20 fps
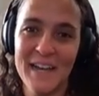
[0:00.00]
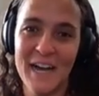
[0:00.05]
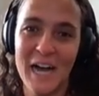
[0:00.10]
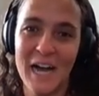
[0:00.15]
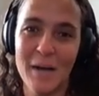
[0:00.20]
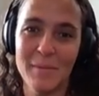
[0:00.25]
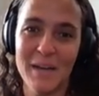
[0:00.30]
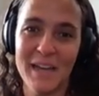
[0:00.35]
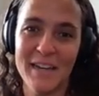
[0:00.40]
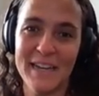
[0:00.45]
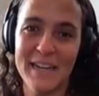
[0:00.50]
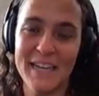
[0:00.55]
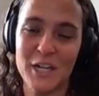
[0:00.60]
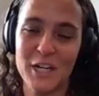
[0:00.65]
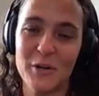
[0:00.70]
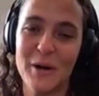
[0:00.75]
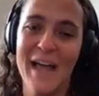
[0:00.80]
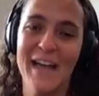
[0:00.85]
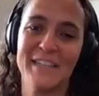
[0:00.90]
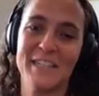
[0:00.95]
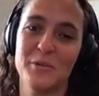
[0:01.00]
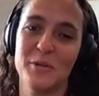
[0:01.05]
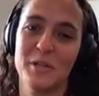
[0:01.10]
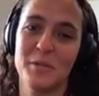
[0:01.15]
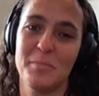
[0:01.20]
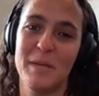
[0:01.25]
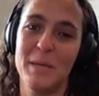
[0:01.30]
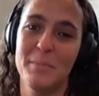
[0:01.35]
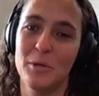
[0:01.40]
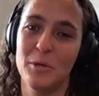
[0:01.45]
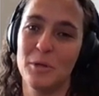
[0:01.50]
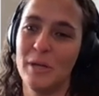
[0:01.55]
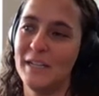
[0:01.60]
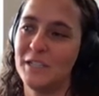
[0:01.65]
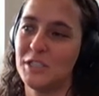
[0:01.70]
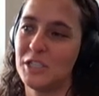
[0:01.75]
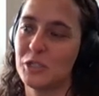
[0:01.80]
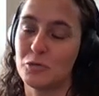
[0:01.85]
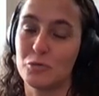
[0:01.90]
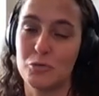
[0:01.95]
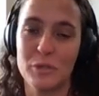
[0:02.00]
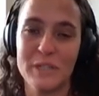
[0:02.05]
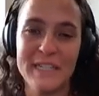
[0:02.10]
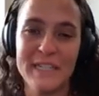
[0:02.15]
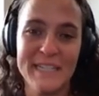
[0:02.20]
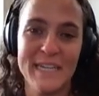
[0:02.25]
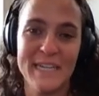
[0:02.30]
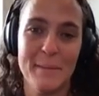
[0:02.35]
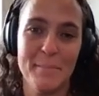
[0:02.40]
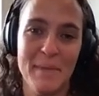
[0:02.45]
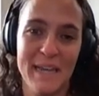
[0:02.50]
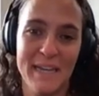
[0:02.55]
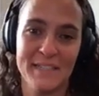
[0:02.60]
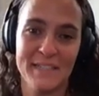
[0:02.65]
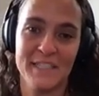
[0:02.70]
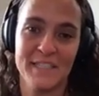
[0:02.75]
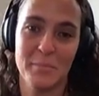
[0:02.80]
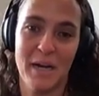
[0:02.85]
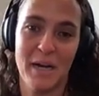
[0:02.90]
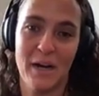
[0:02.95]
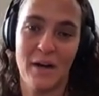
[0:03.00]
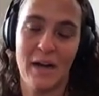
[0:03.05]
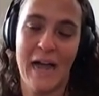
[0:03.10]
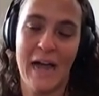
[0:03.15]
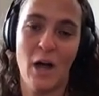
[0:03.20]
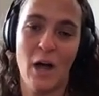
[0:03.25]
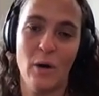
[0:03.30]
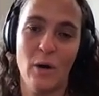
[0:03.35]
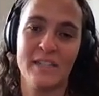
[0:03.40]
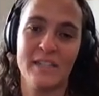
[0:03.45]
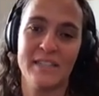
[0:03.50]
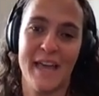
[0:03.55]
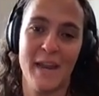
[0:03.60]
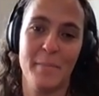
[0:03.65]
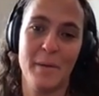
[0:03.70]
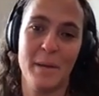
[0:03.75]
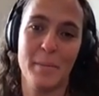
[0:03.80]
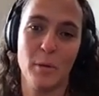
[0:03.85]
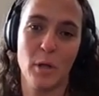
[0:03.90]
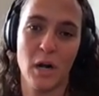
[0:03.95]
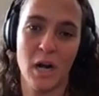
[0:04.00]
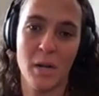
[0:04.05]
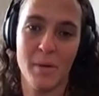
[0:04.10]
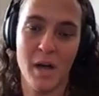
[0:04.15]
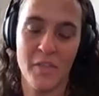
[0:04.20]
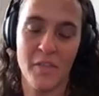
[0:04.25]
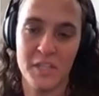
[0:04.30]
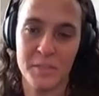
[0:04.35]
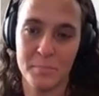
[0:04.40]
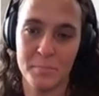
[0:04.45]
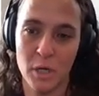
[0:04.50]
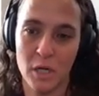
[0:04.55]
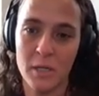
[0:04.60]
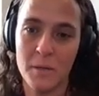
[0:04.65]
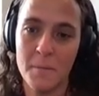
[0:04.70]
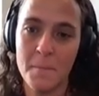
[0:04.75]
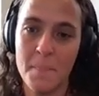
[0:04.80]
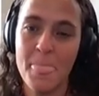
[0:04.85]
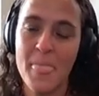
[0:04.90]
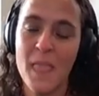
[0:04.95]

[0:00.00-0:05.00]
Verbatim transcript: um, and interacting with people and just really amazed about how excited people are about this book.